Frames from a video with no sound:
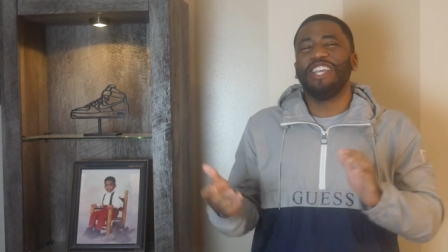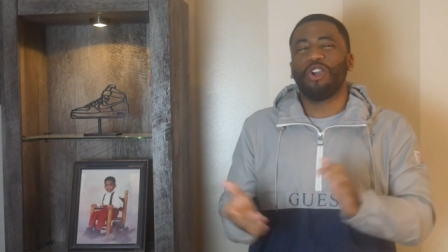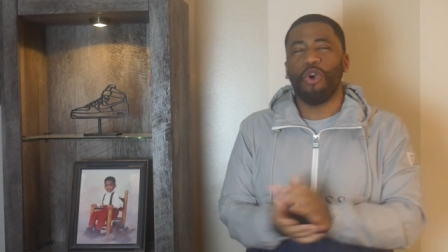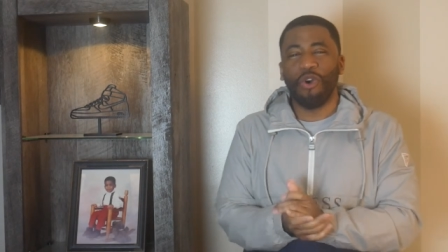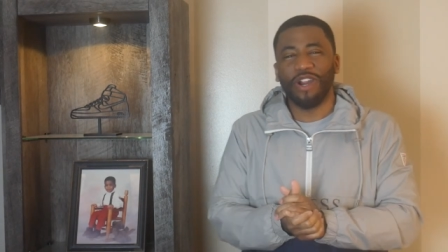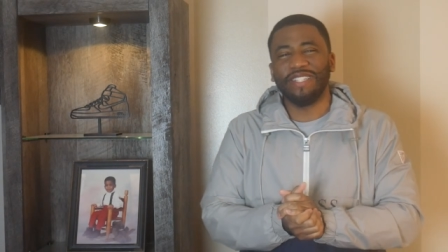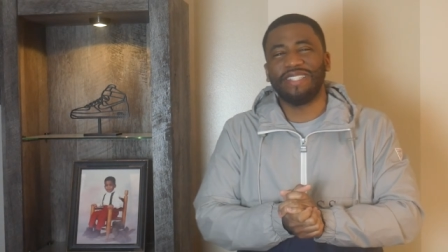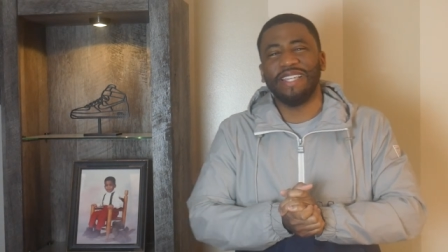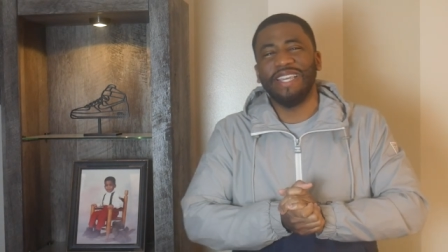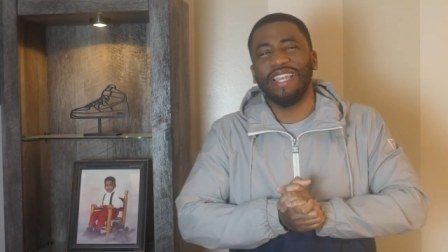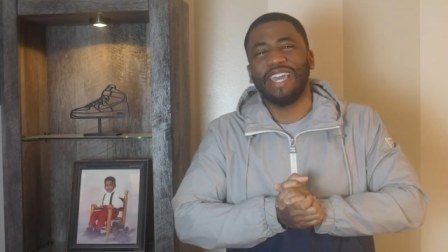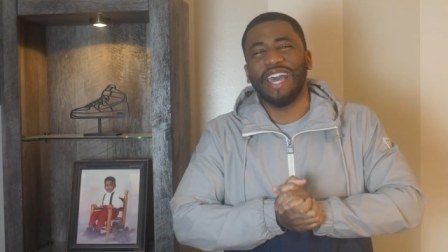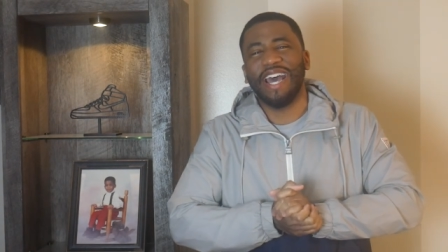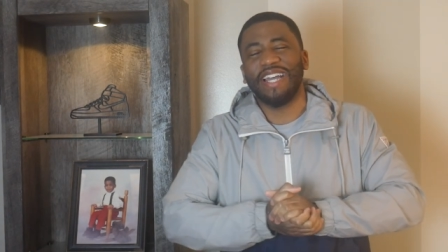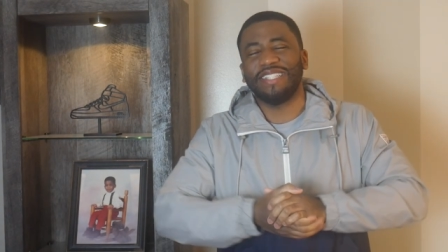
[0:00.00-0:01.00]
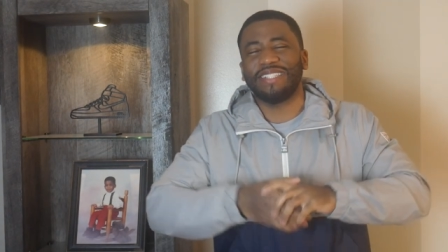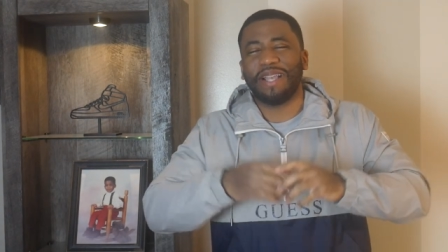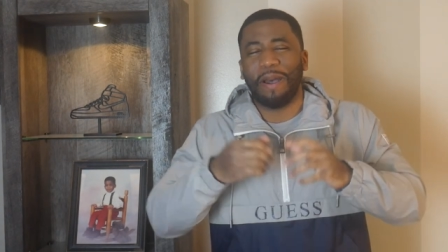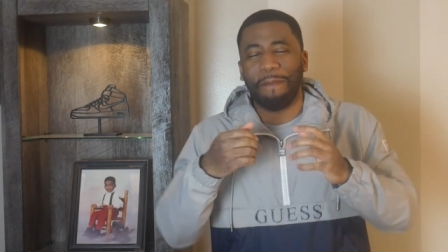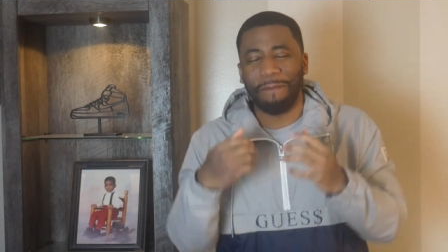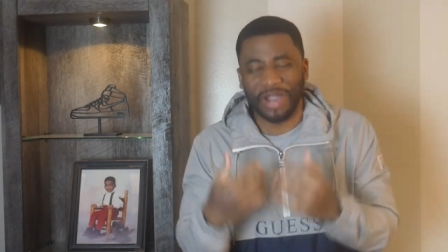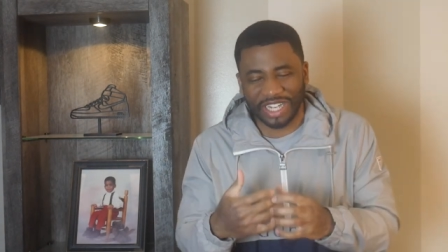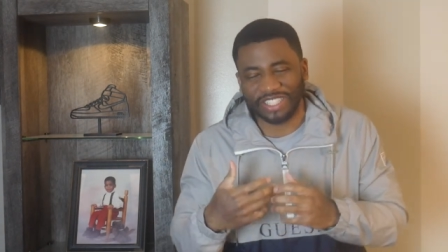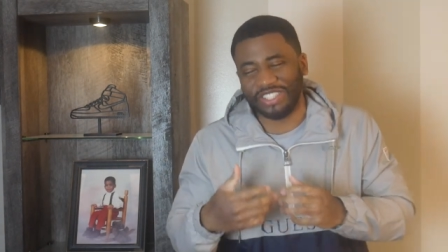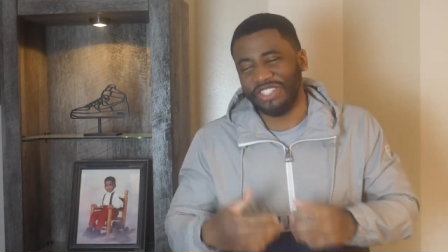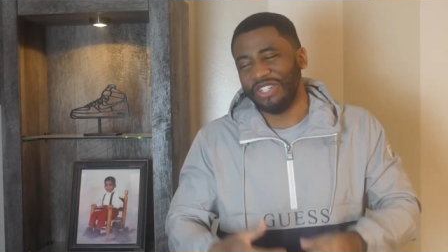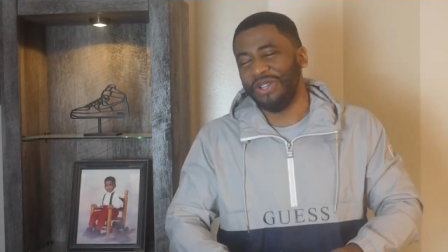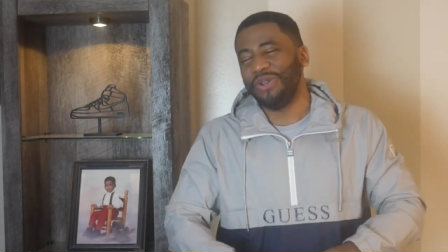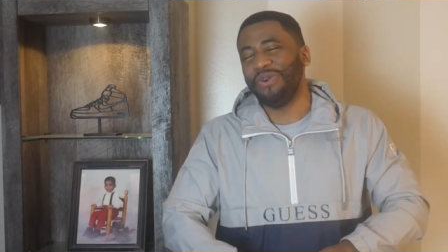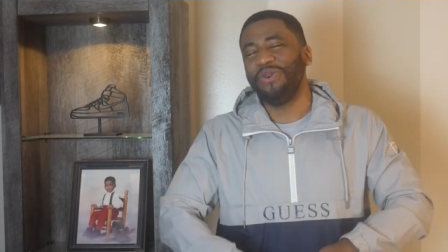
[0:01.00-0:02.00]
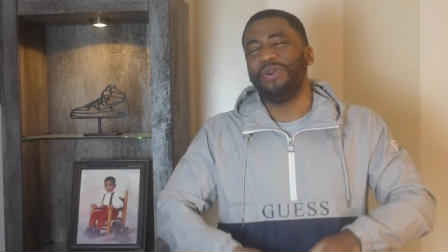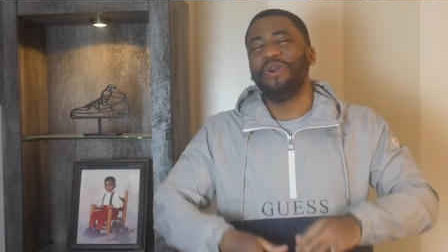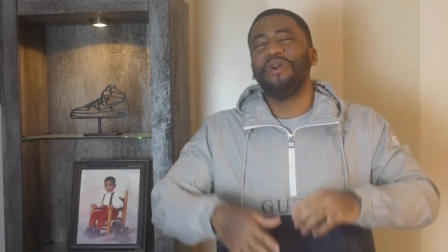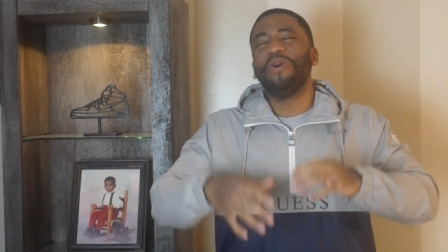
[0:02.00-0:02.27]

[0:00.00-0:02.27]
Quarantine cuts, a must do.